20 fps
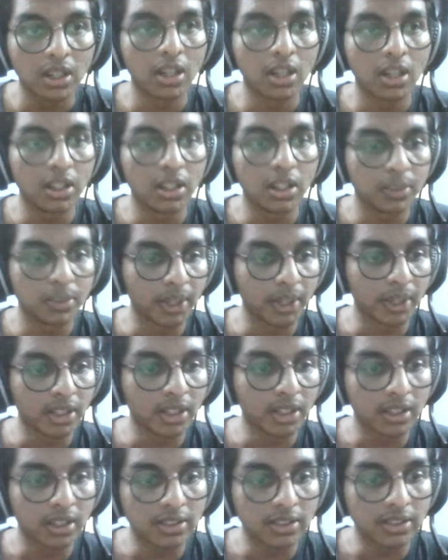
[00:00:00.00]
in the
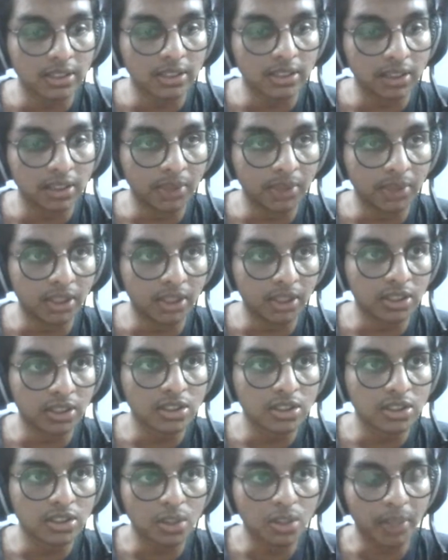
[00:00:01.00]
in
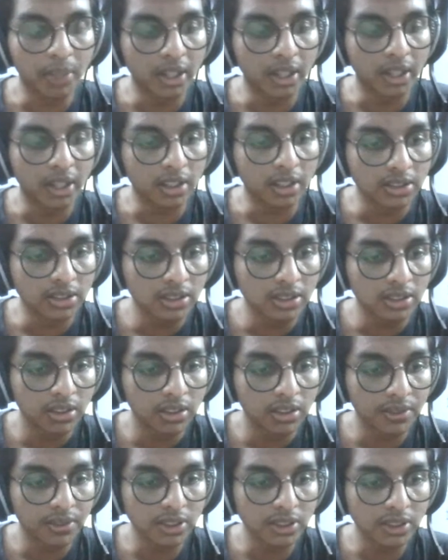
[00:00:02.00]
Cisco packet tracer,
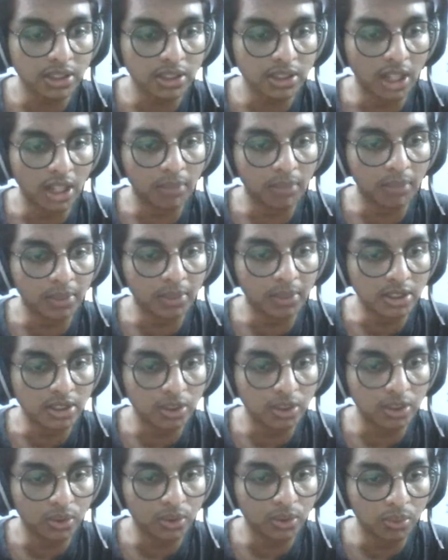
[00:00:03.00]
first I'm placing
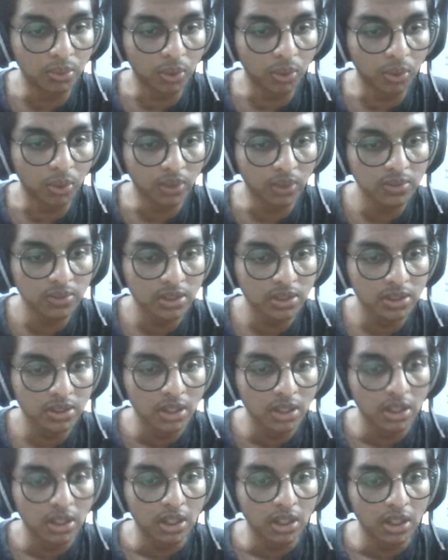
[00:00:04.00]
two routers.
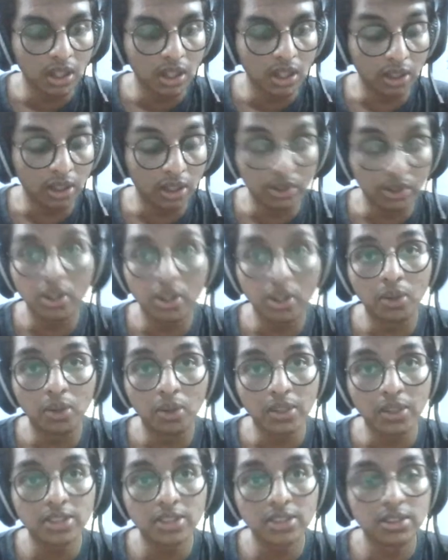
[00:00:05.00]
Two
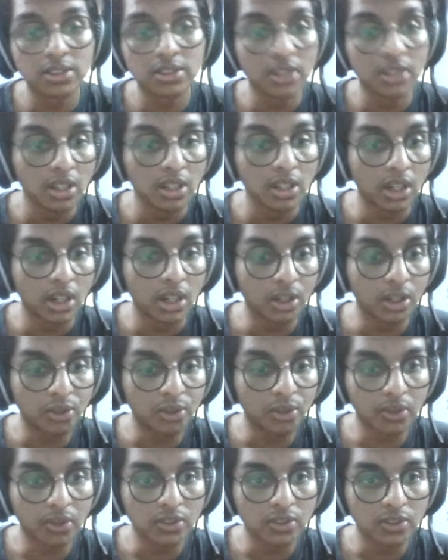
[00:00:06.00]
routers are
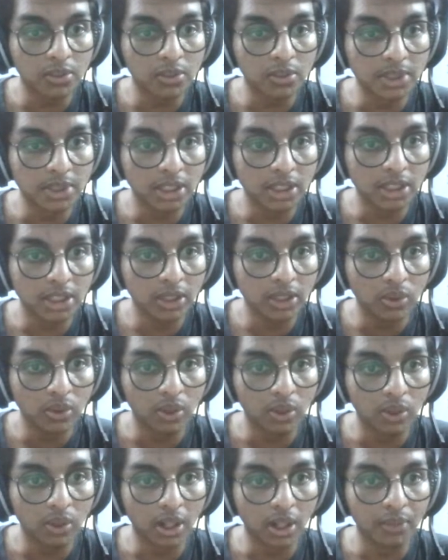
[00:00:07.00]
basically,
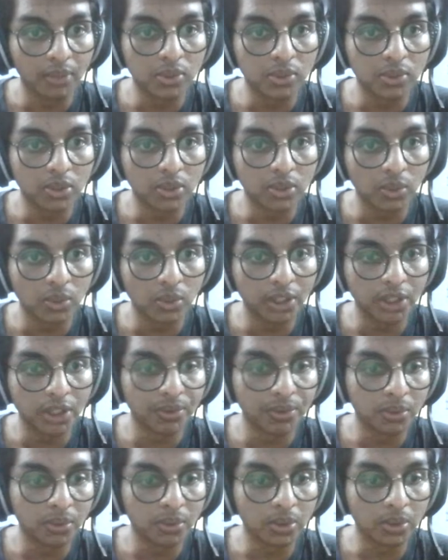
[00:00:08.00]
I'm using
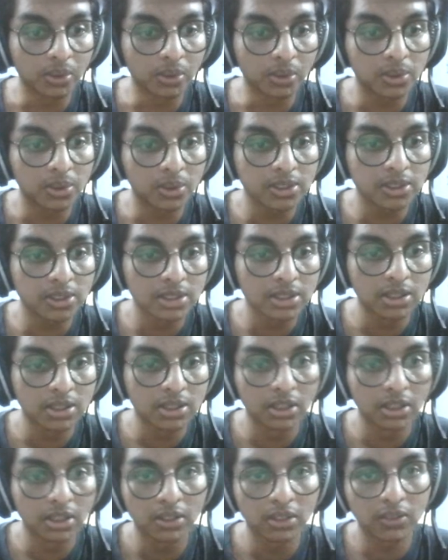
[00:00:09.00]
1841 routers,
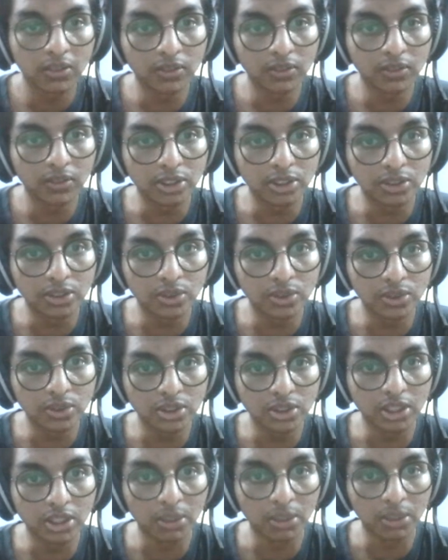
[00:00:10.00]
which is used in the
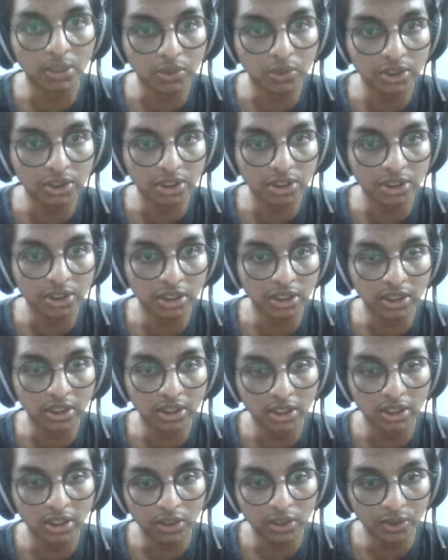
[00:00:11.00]
demonstration
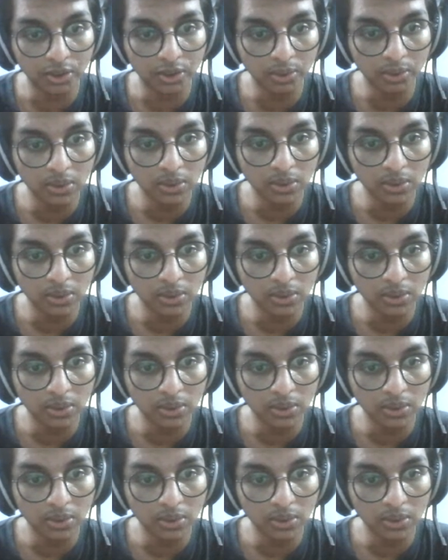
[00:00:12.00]
too.